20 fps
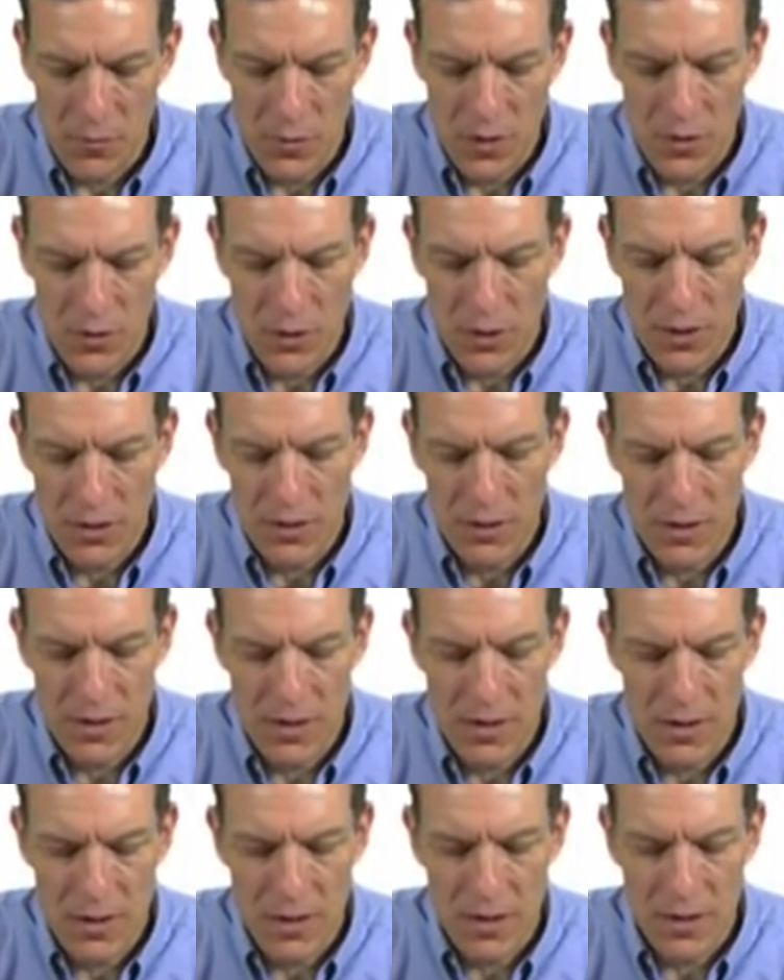we look at
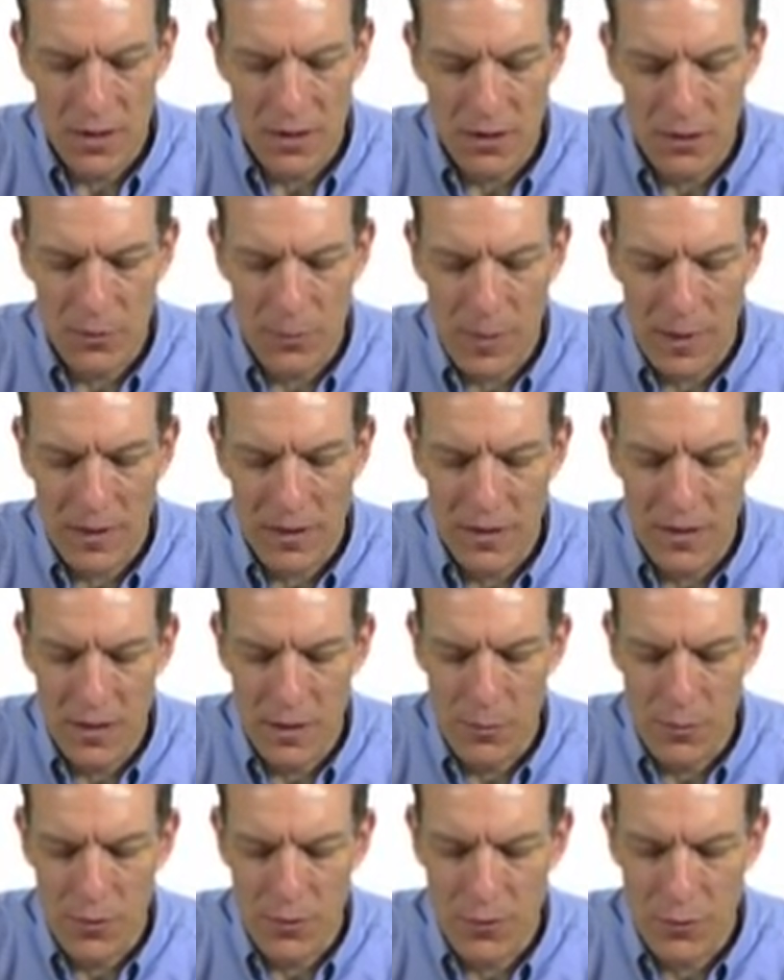the expected
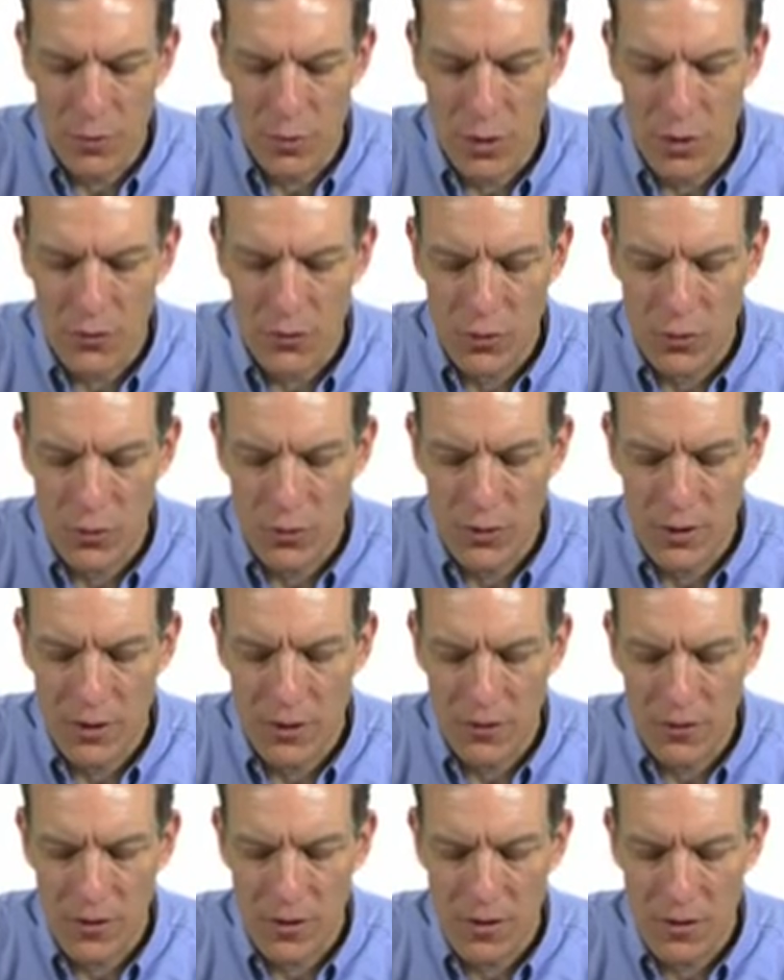number of cross
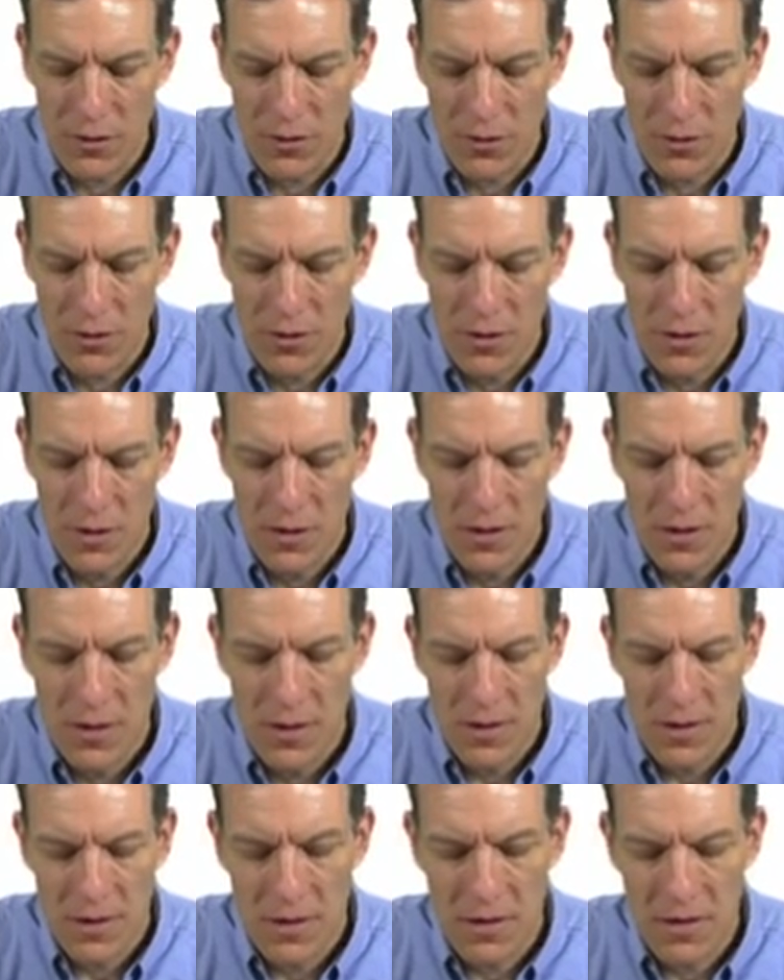holdings here.
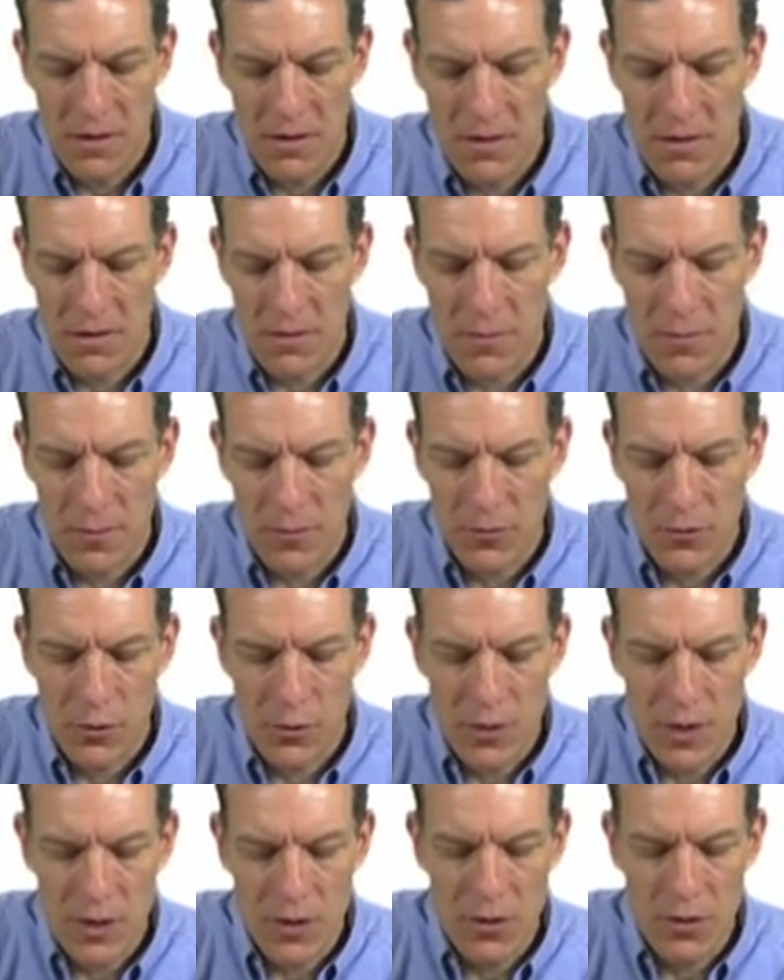
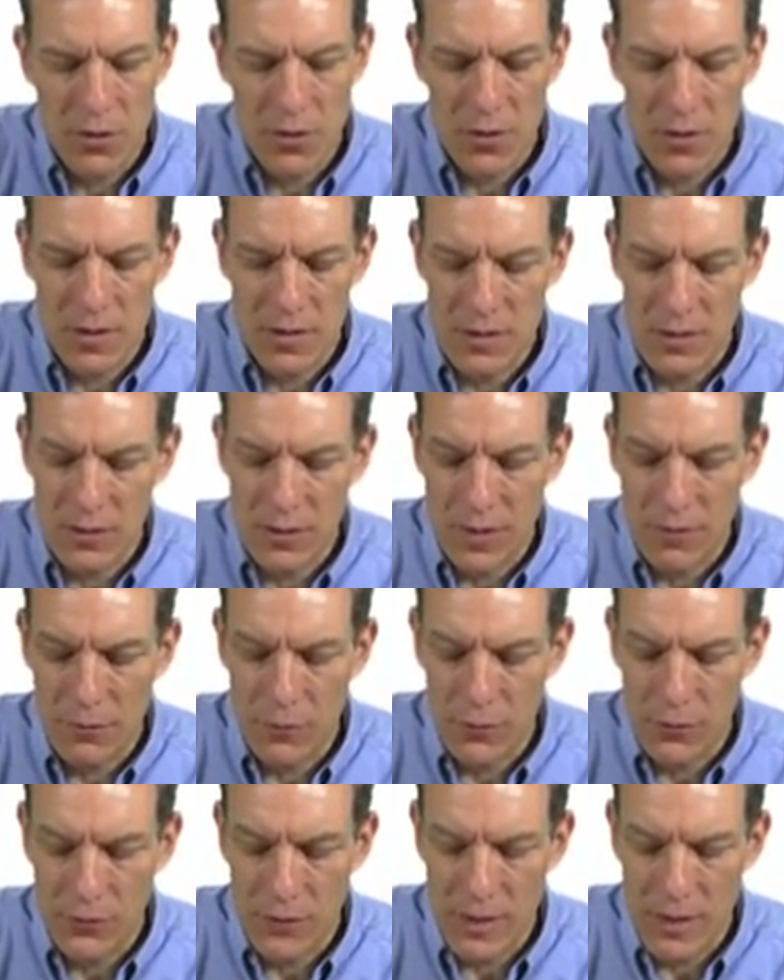So here is the
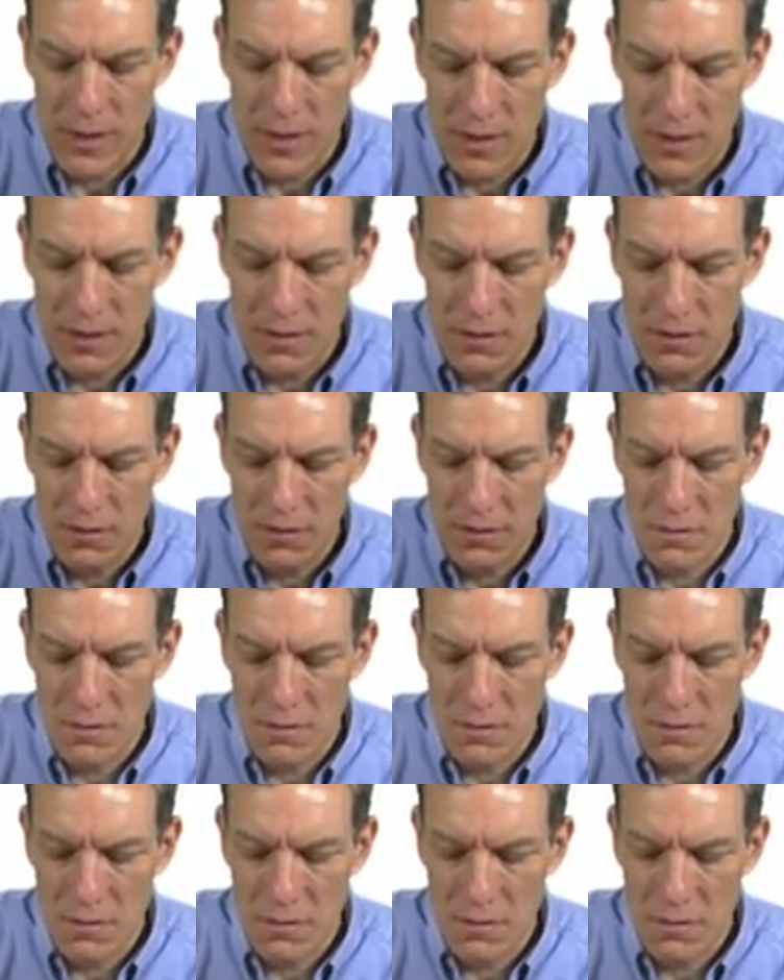level D